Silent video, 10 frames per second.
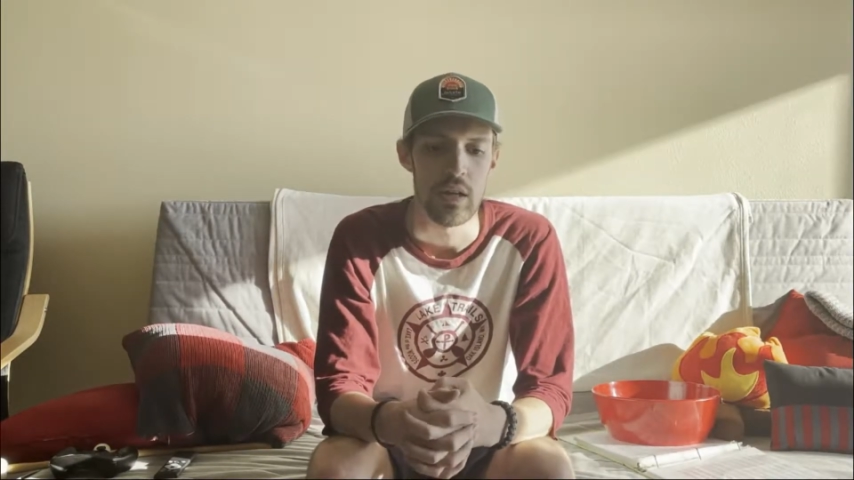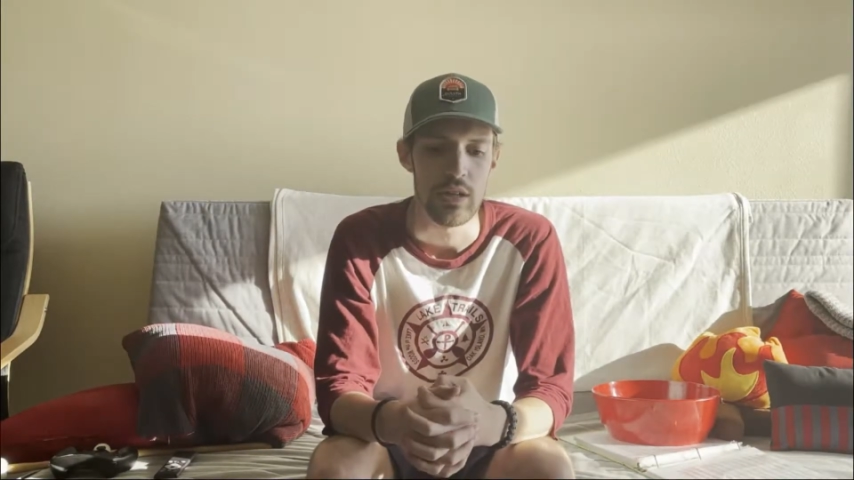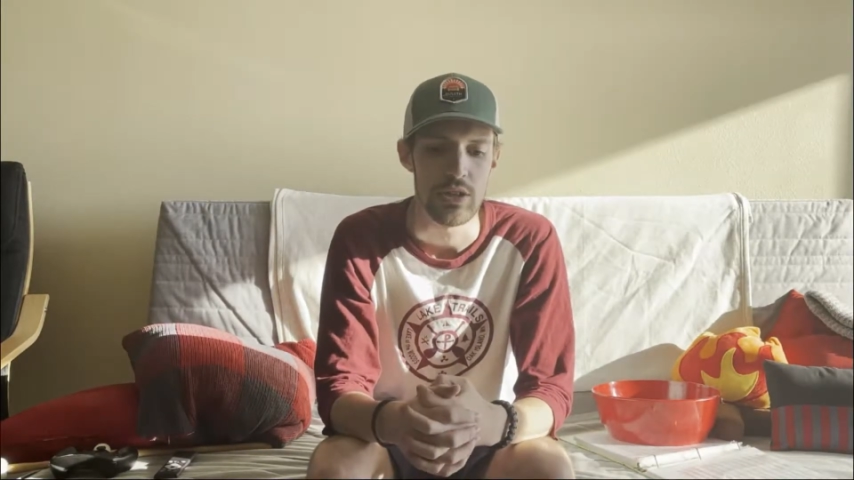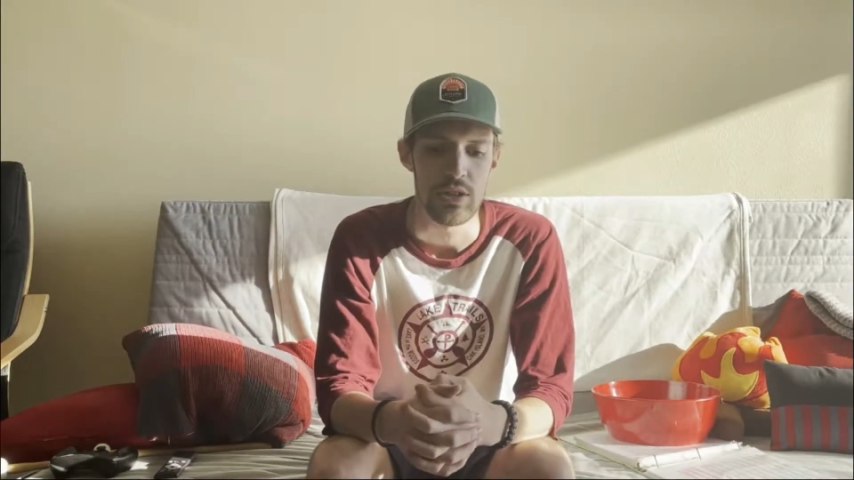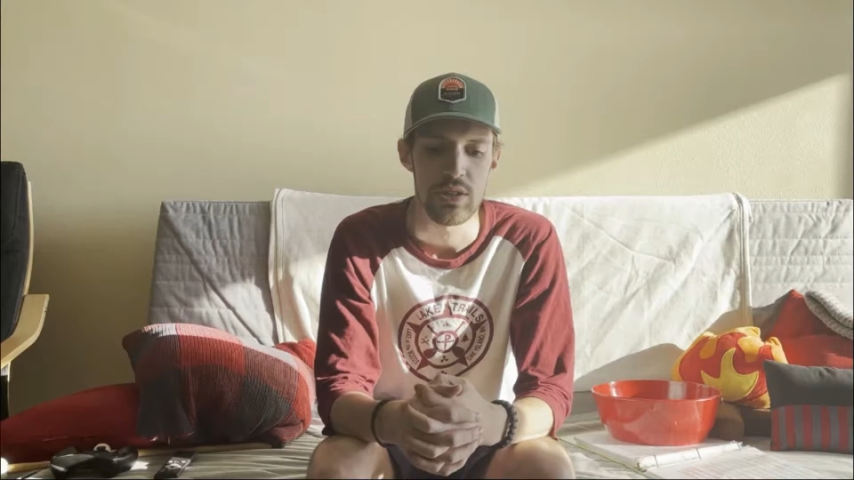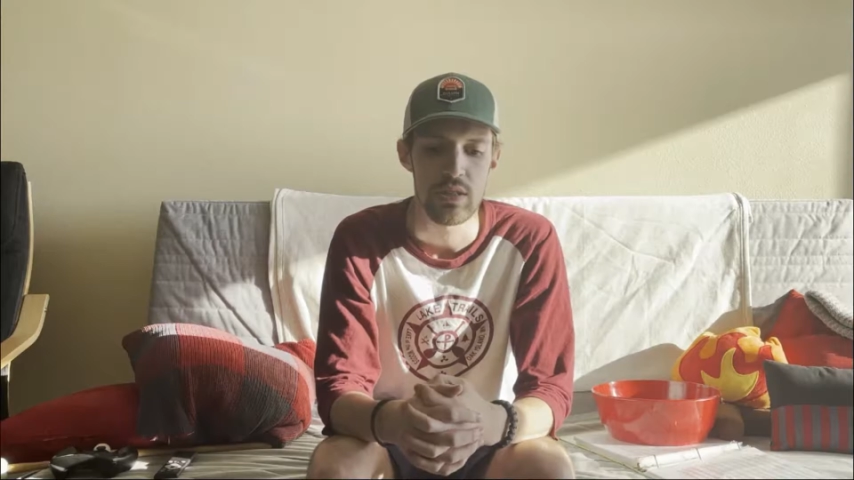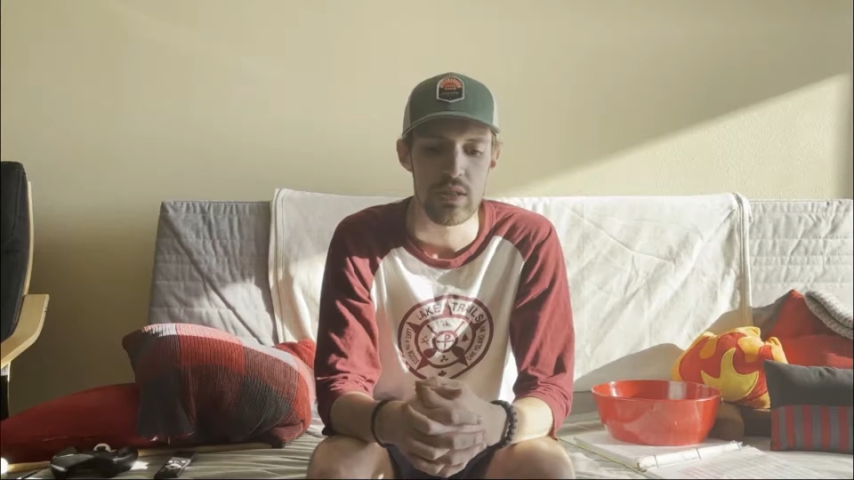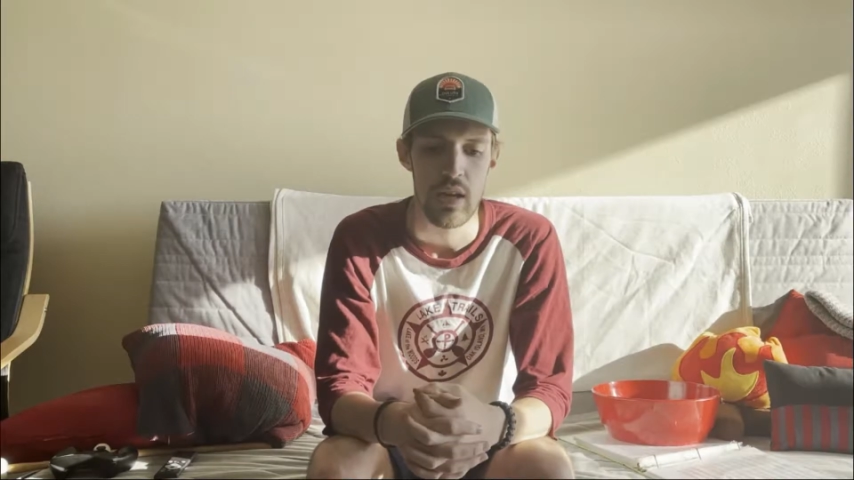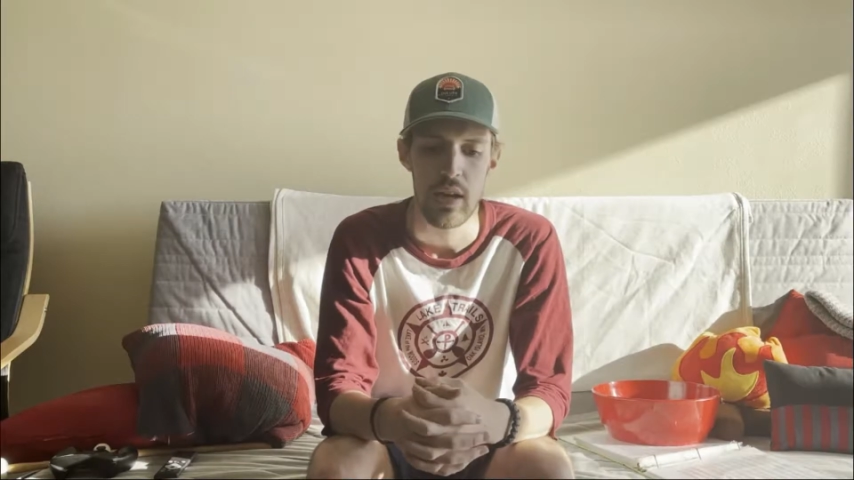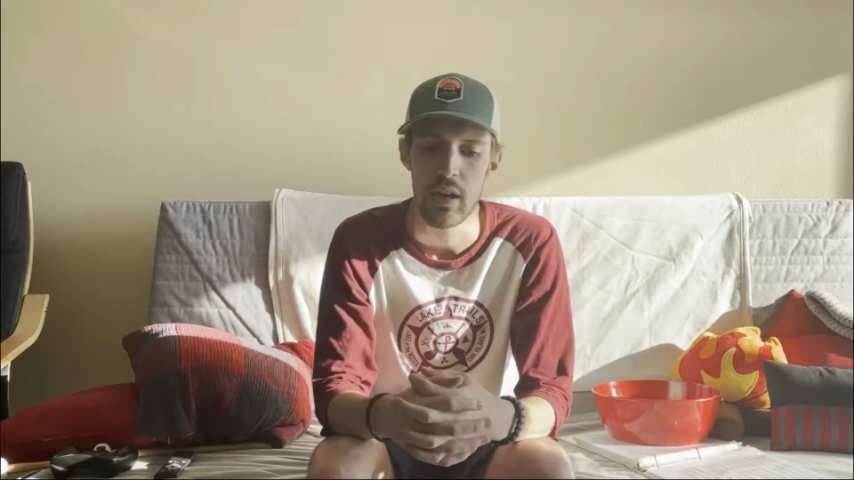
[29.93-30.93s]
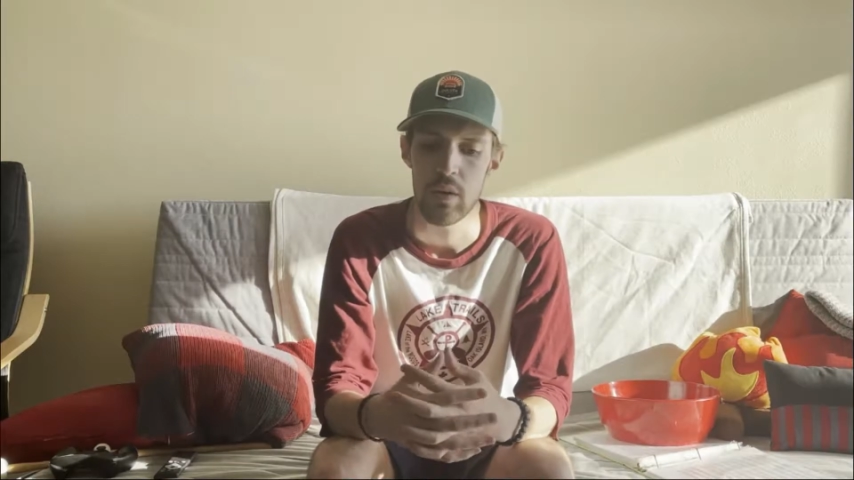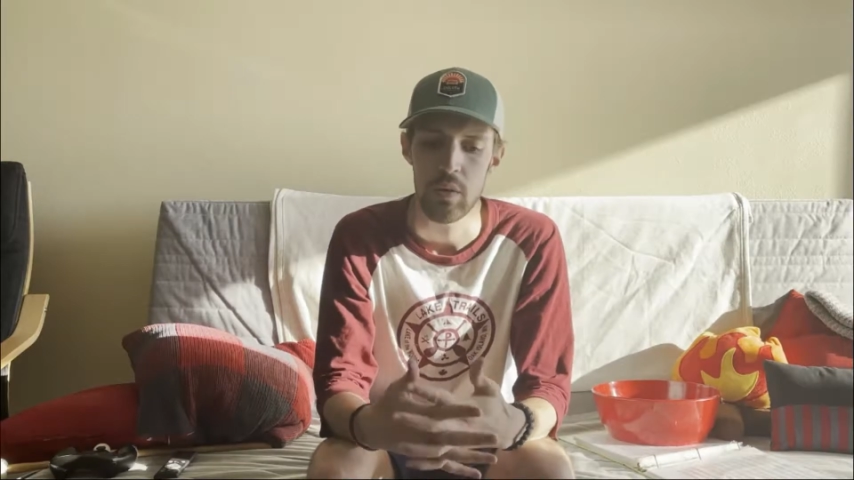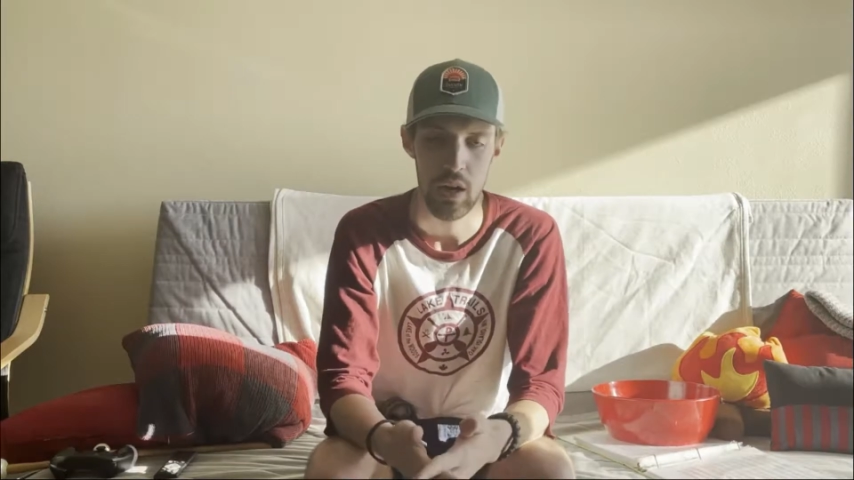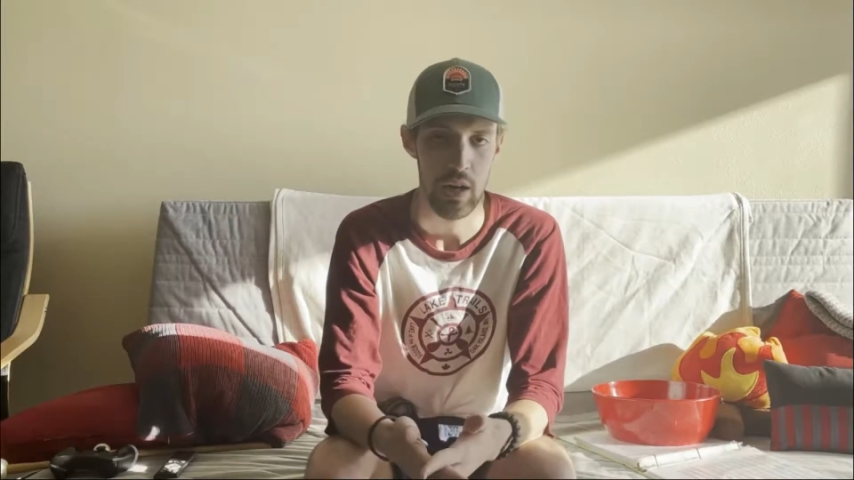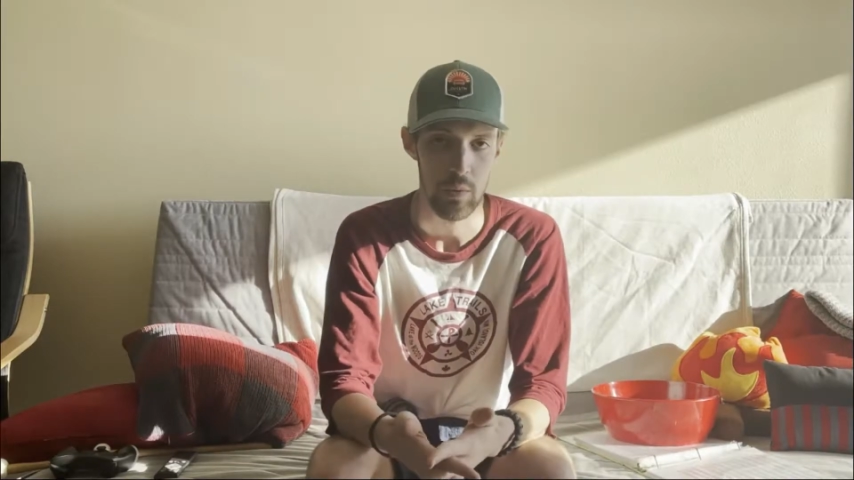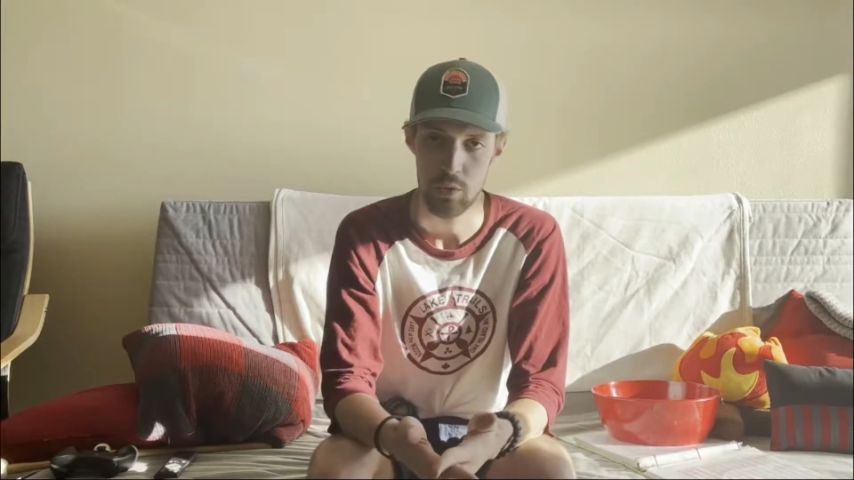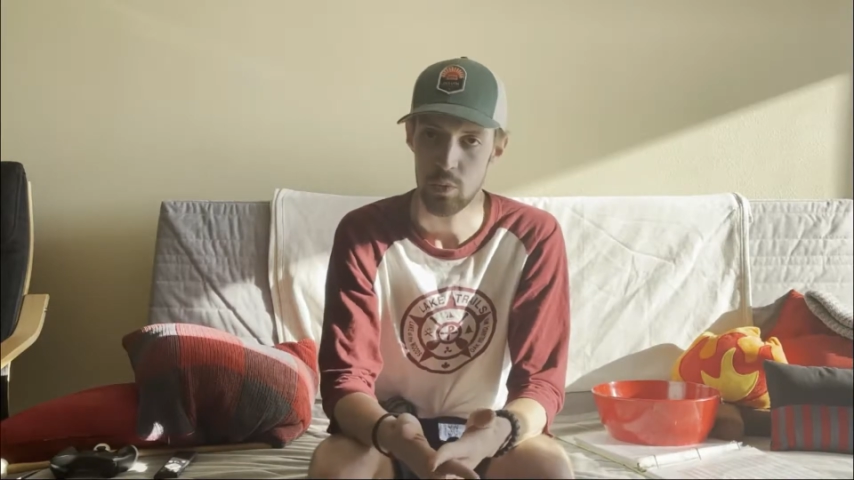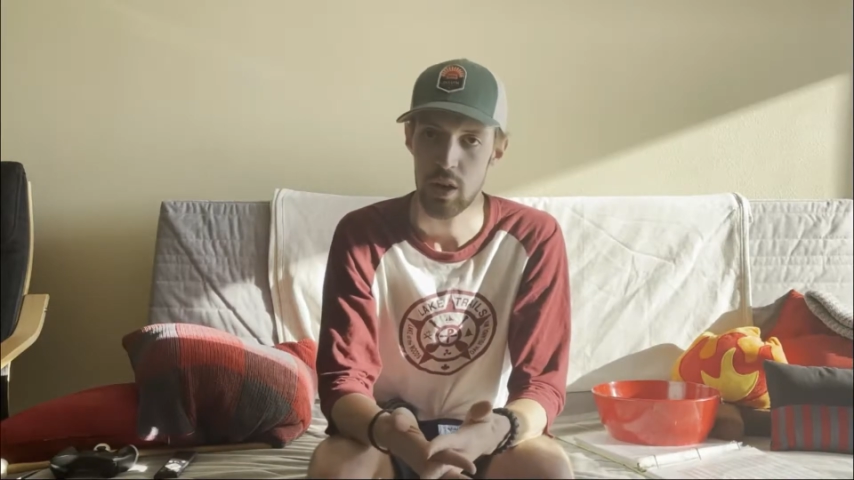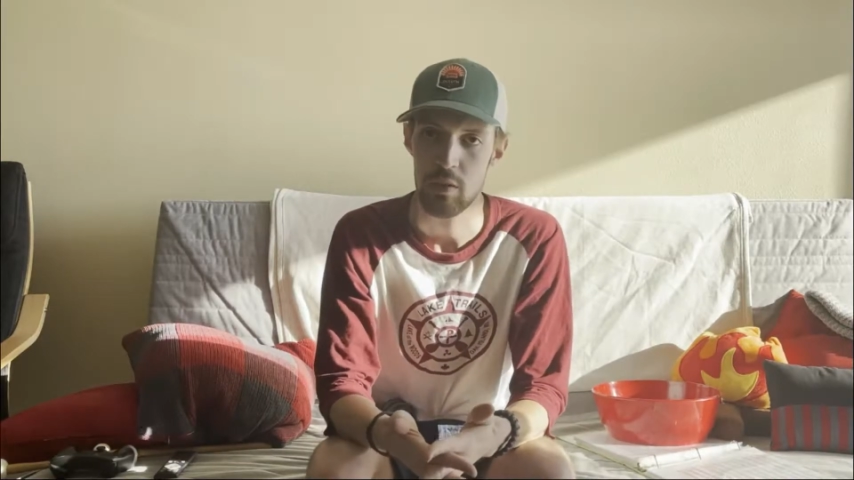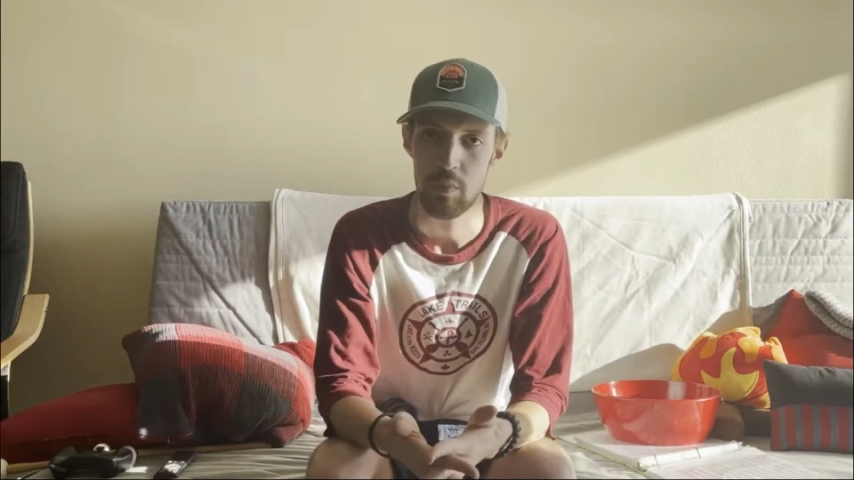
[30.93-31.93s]
And just how I would
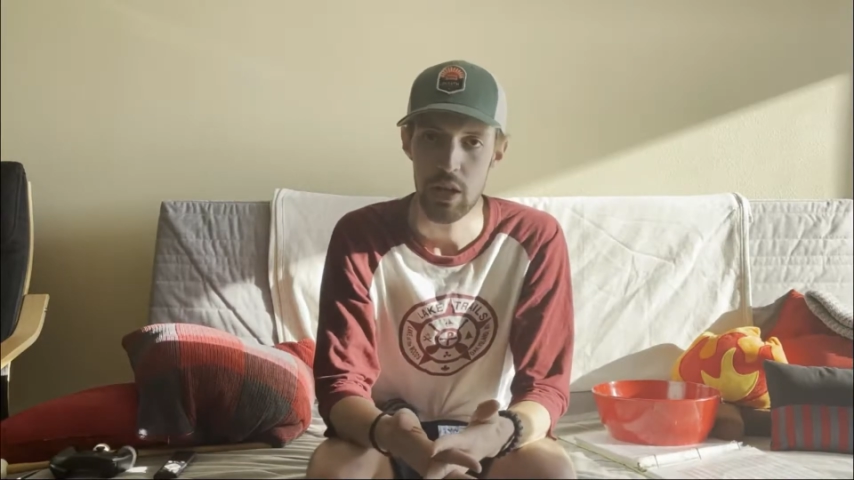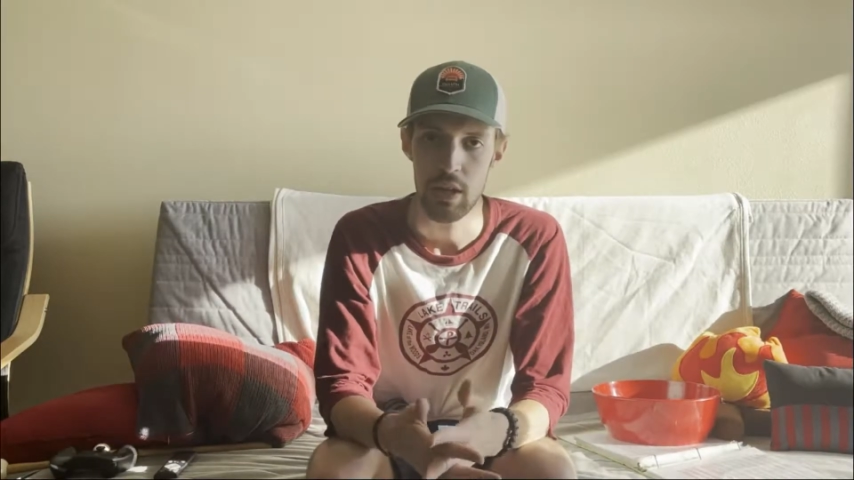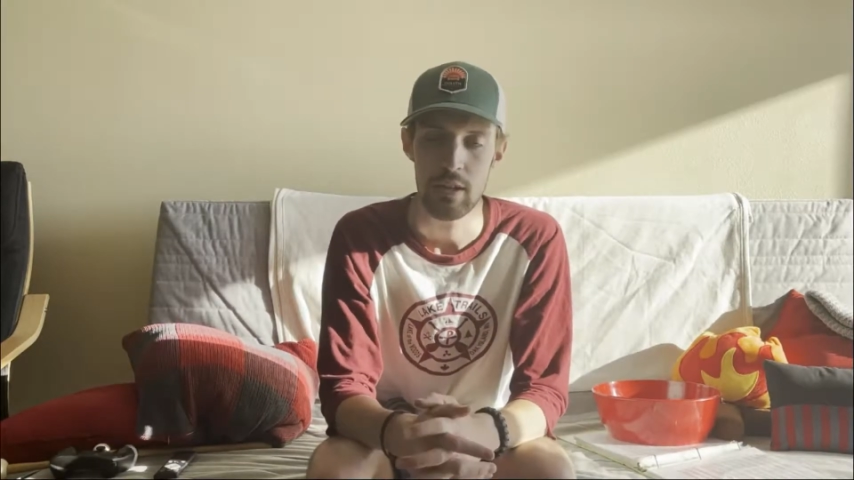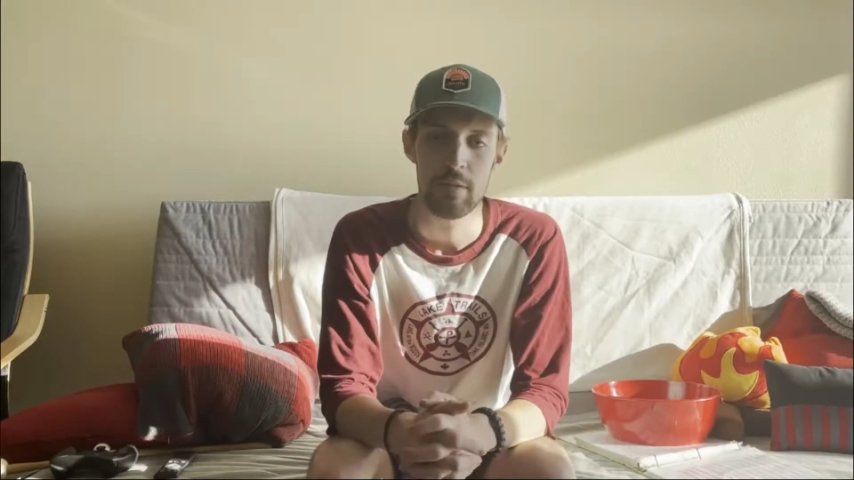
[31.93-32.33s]
recommend